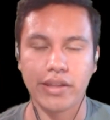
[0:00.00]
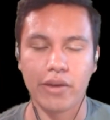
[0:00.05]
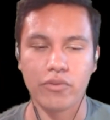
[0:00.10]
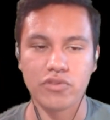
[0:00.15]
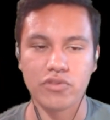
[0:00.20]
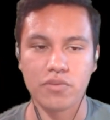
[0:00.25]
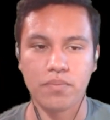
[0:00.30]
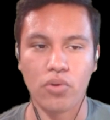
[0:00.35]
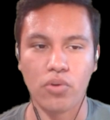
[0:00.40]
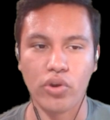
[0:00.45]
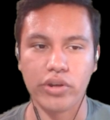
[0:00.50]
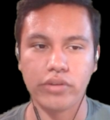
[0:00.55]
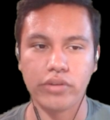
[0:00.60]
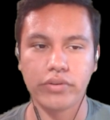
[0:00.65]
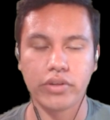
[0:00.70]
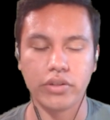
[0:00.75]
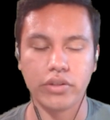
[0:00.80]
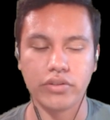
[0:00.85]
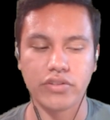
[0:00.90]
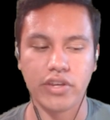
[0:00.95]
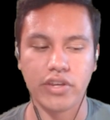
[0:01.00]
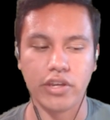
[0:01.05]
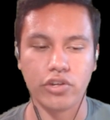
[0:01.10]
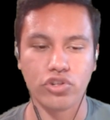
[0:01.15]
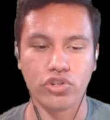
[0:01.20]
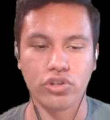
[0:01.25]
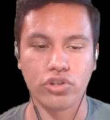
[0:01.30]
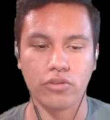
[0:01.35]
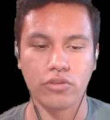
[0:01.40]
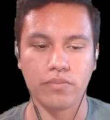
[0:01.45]
That was a point of
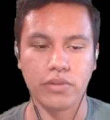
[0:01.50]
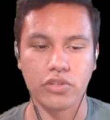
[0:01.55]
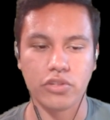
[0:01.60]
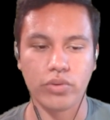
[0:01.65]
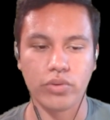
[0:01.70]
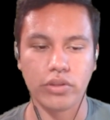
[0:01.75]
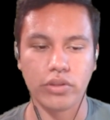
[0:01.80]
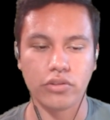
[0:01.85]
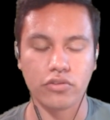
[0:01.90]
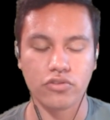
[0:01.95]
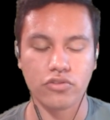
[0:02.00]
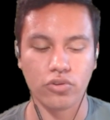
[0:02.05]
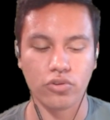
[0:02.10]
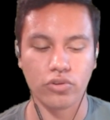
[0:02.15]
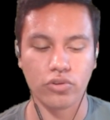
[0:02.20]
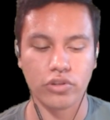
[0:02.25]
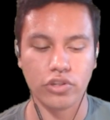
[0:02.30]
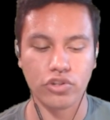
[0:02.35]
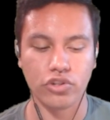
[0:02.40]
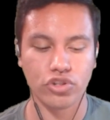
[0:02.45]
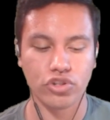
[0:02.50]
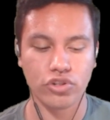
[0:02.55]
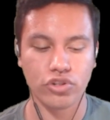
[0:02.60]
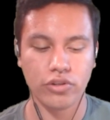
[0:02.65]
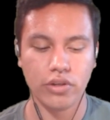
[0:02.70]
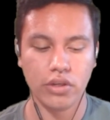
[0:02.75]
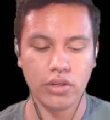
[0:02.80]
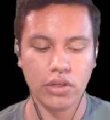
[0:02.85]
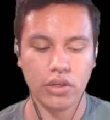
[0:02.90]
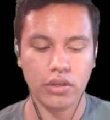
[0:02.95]
contention between the Turkish.